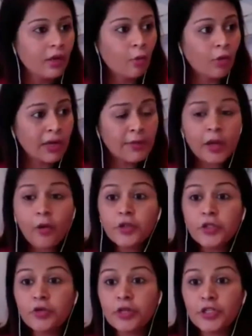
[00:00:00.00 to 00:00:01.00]
What am I going
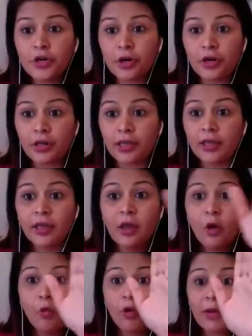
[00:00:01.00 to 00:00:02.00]
to do internally?
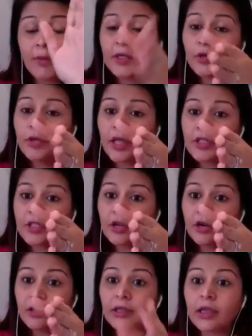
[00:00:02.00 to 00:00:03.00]
What am I doing
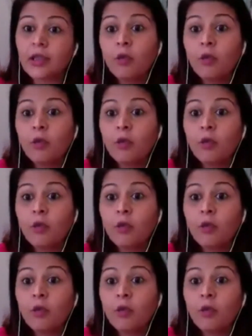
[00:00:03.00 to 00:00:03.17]
externally?